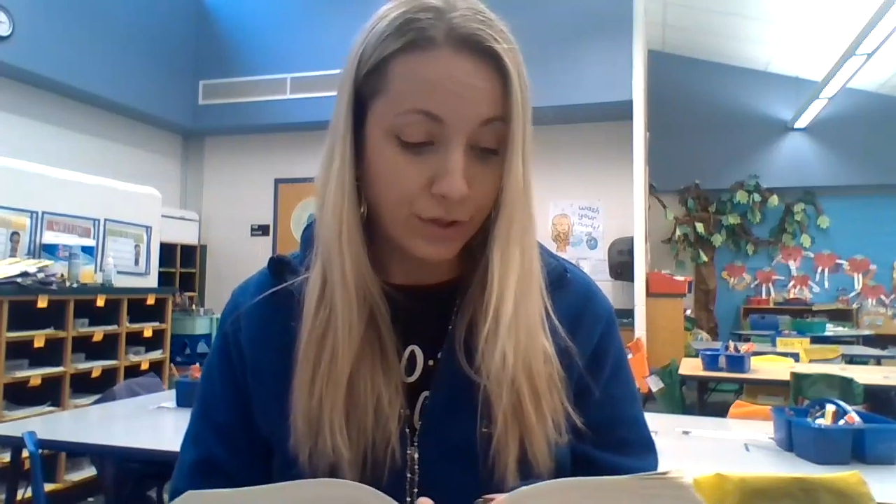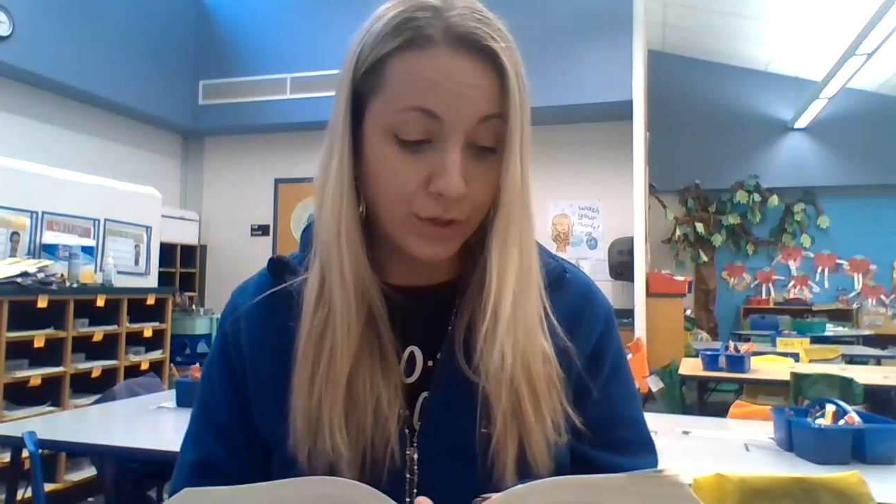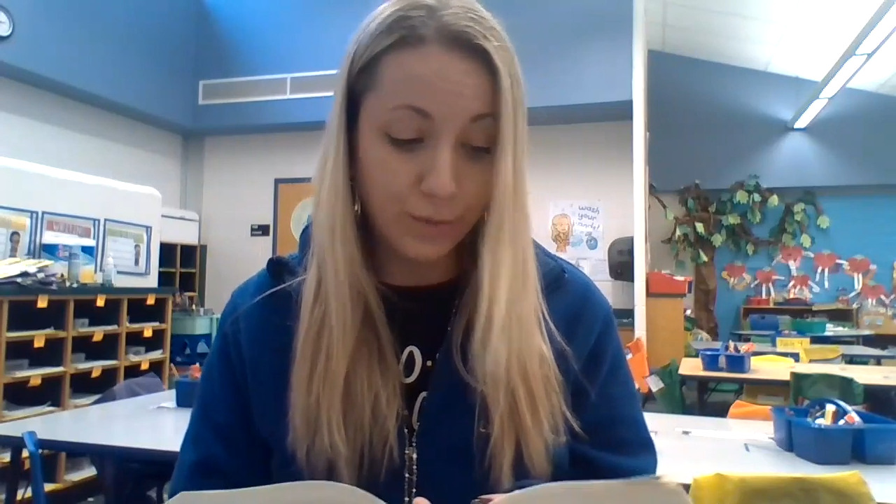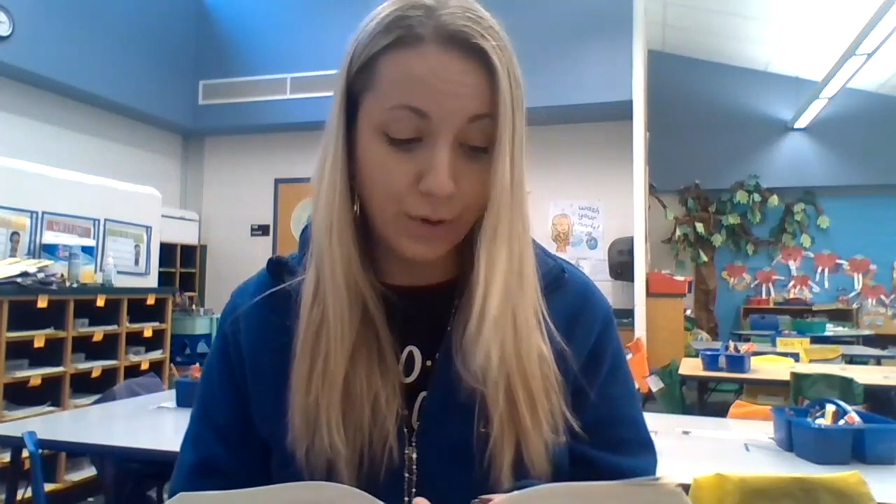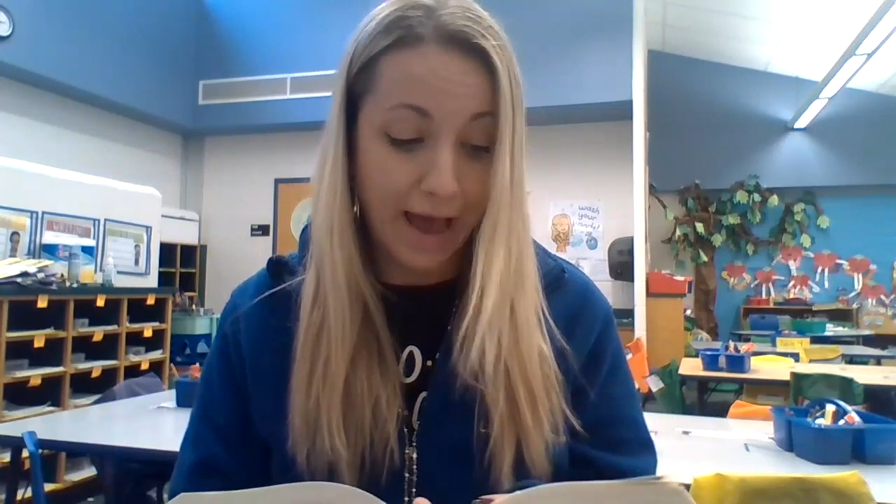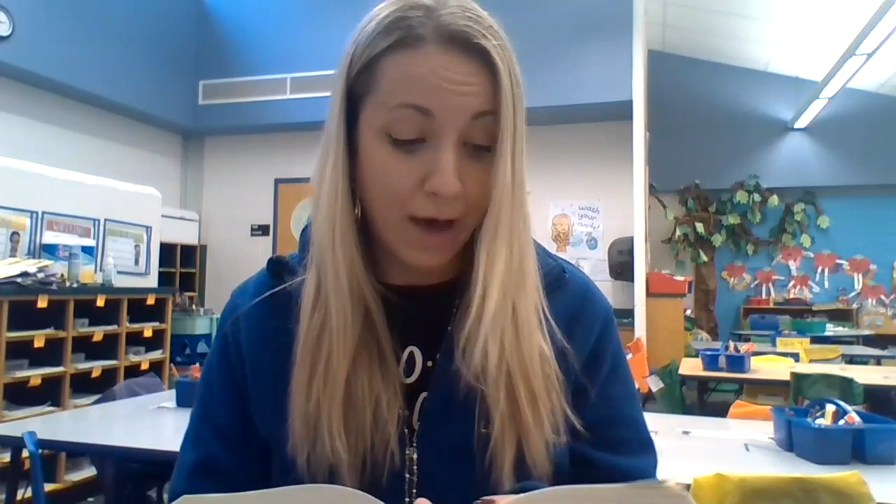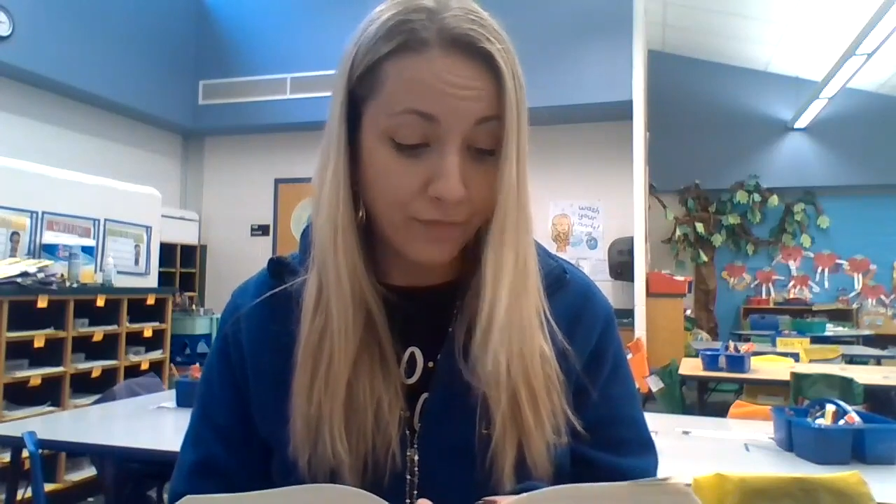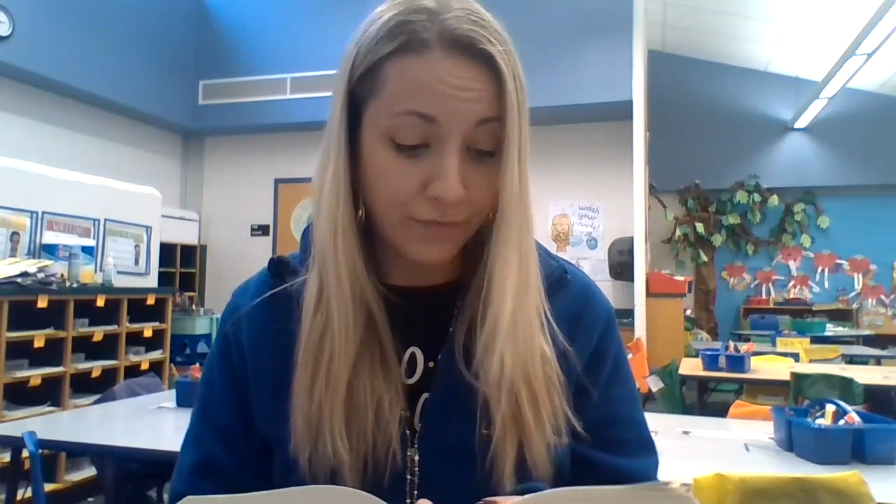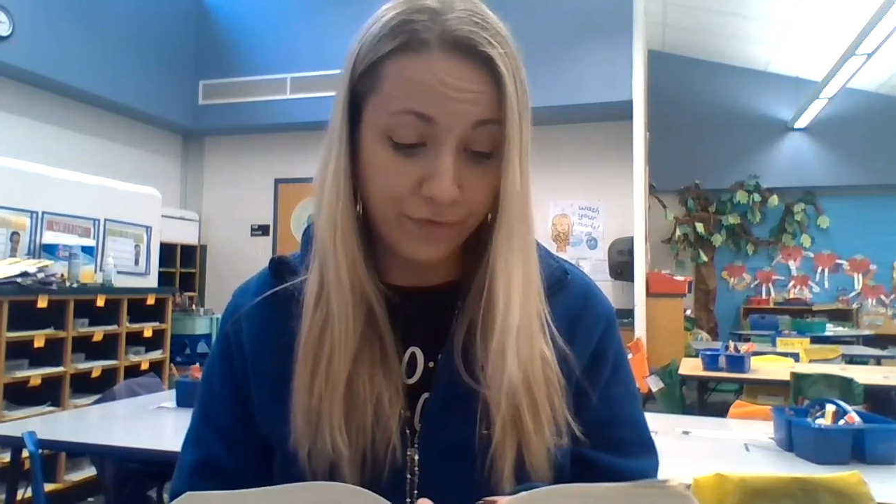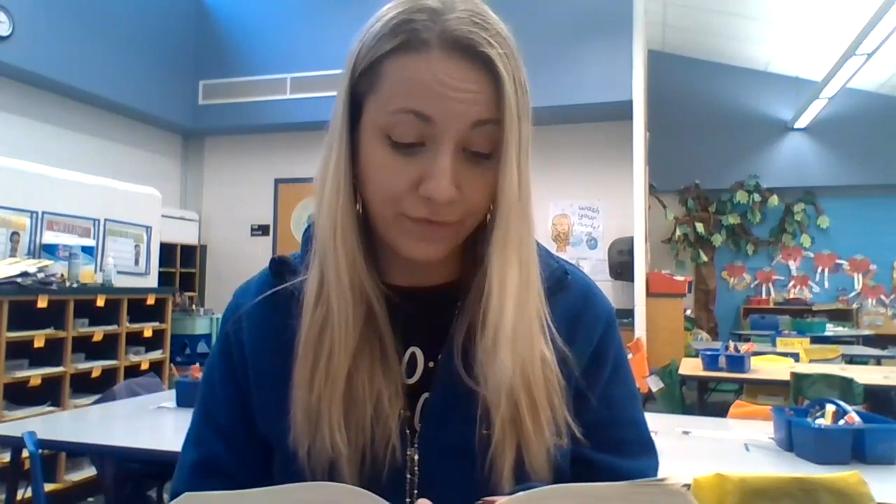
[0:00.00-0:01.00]
"You were out
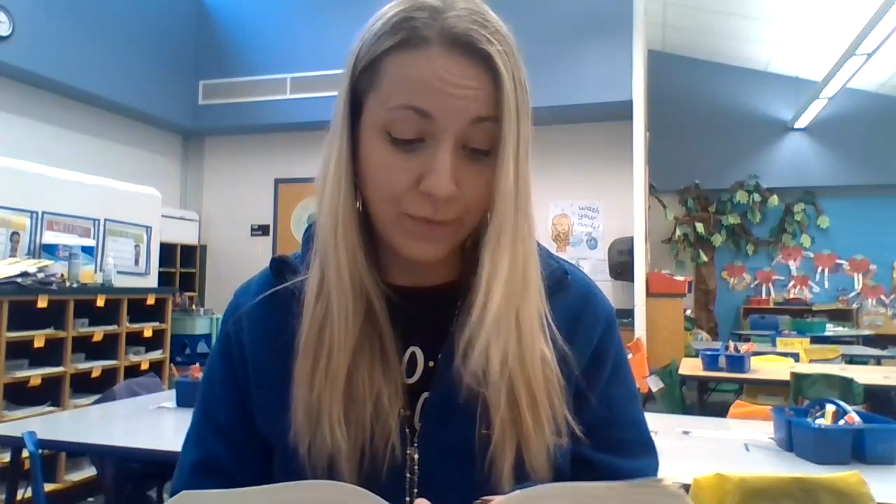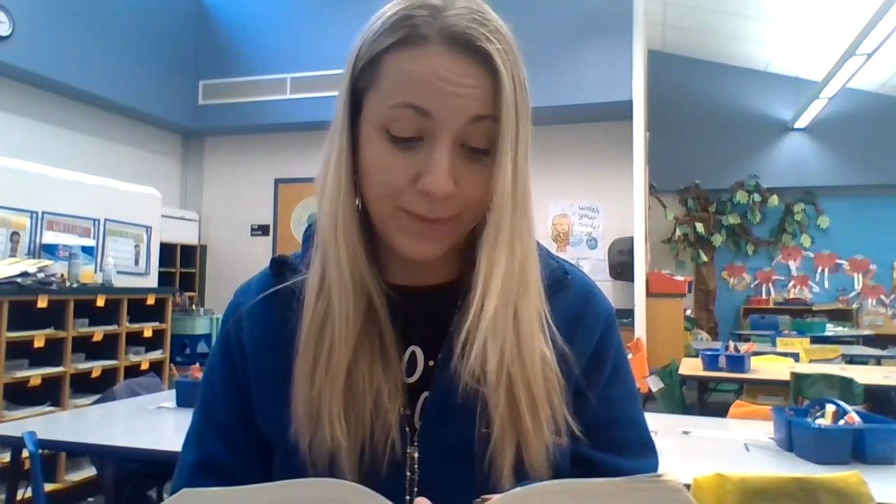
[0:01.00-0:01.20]
for a few